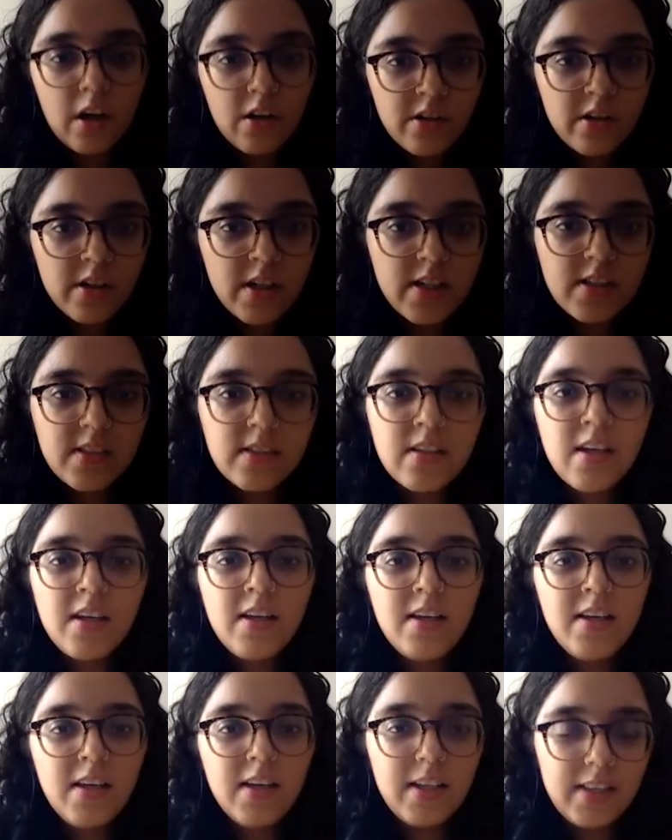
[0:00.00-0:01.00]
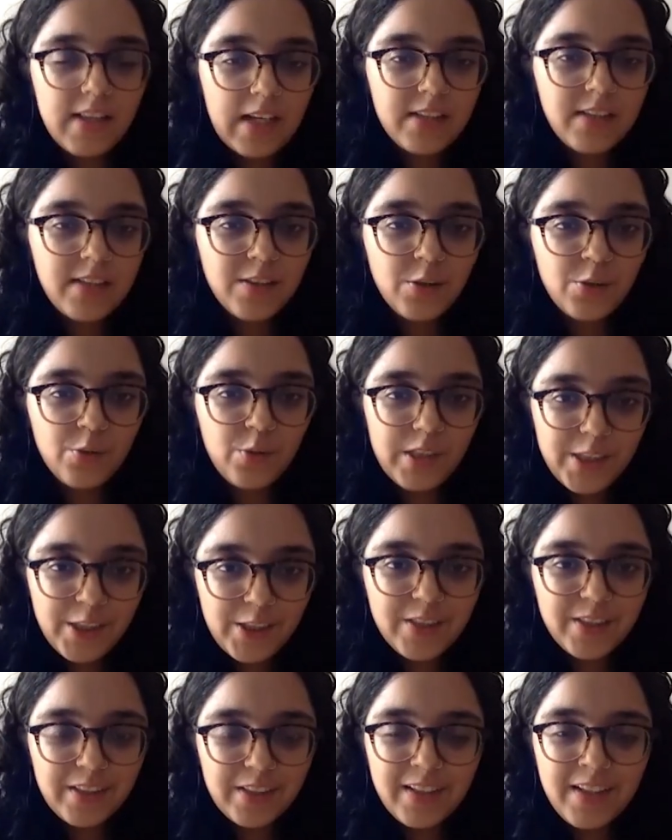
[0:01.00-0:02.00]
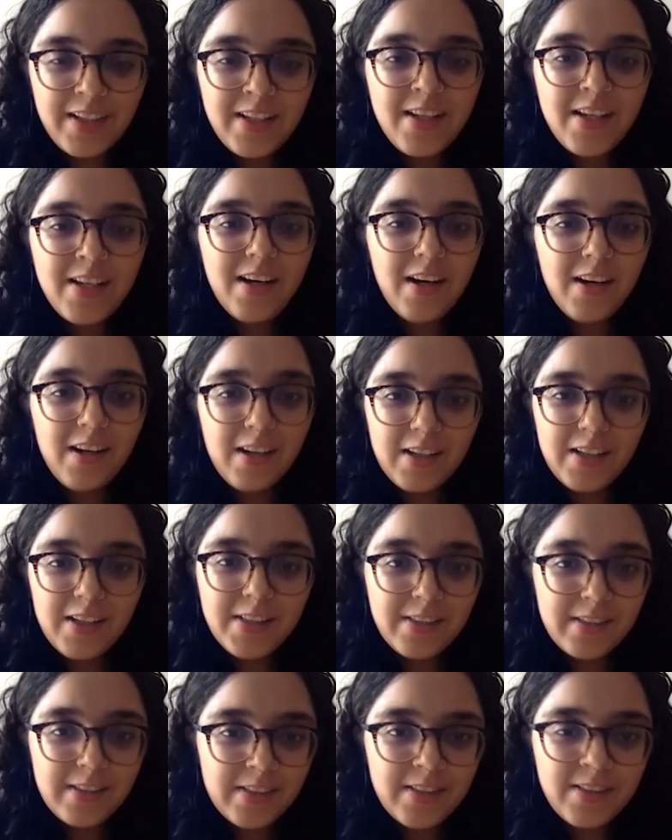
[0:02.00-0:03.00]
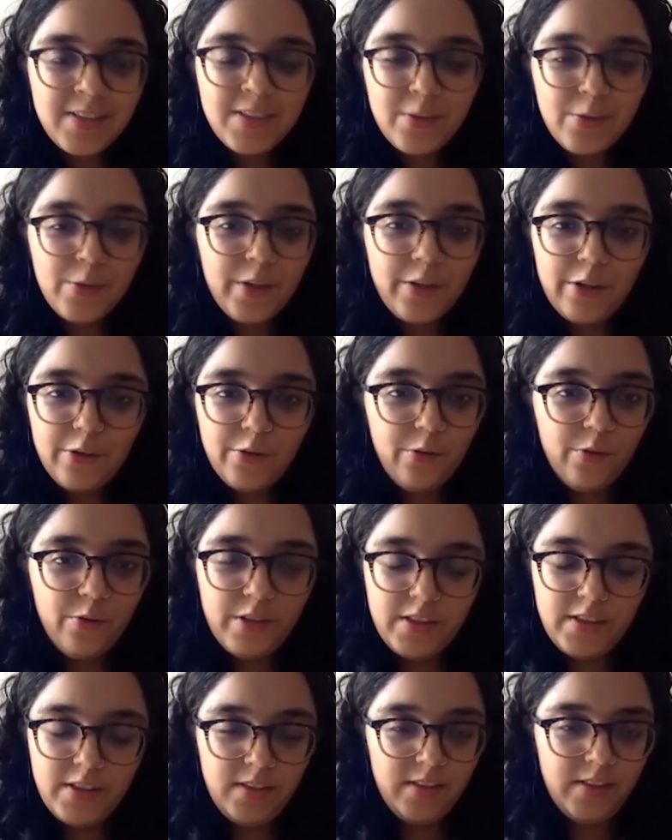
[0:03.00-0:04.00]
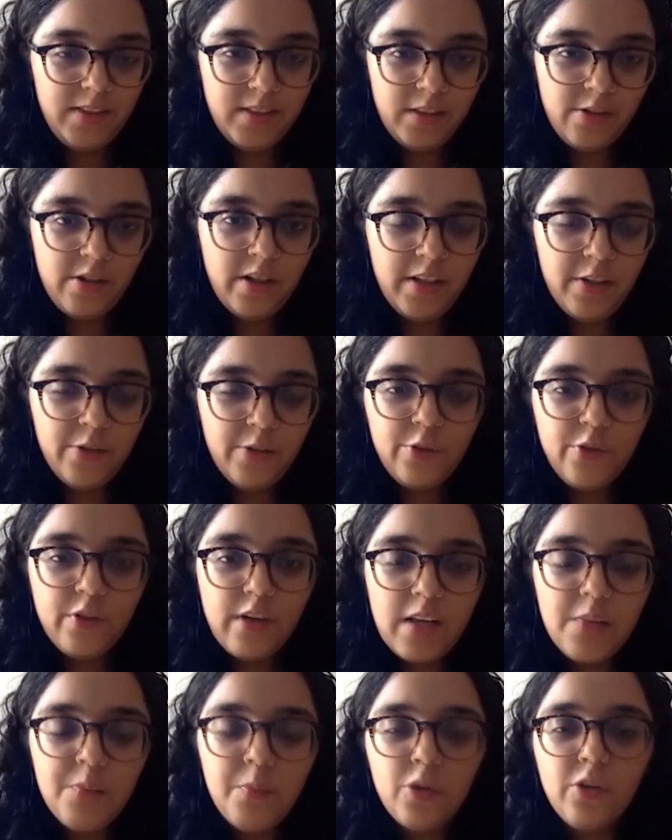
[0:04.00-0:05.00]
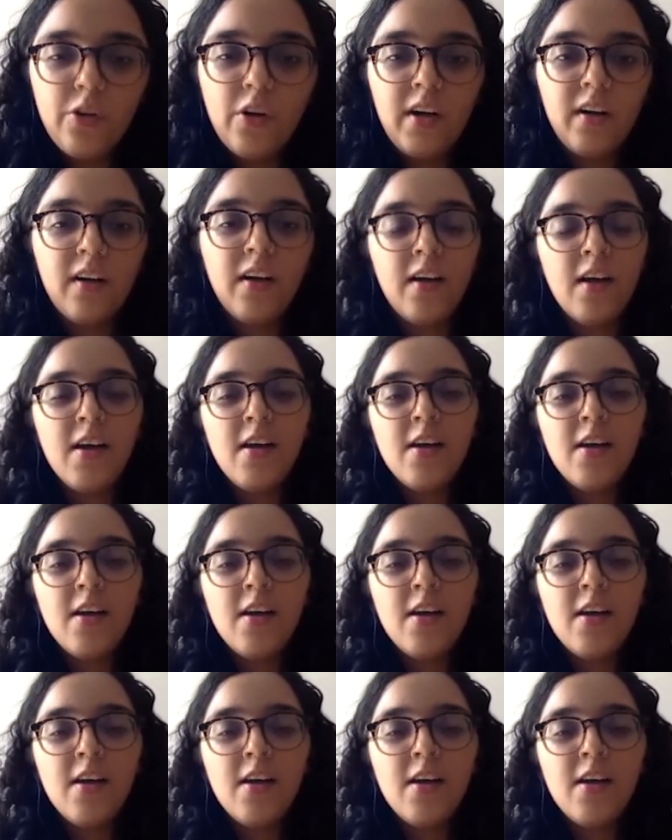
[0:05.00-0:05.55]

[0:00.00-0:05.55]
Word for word: countries in that situation uh, is going to, you know, is, is it really going to help or not?